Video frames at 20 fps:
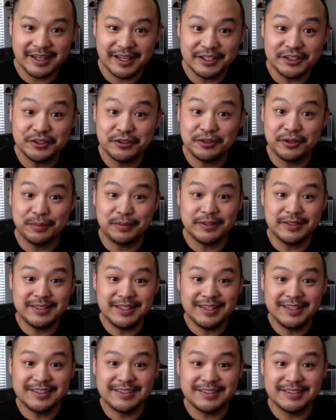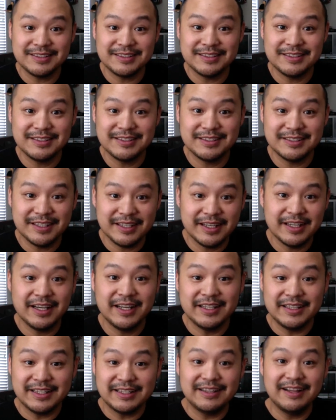And so the percentages
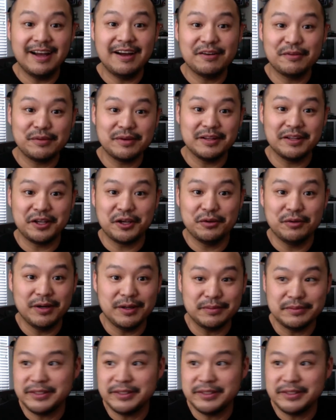did not really go up.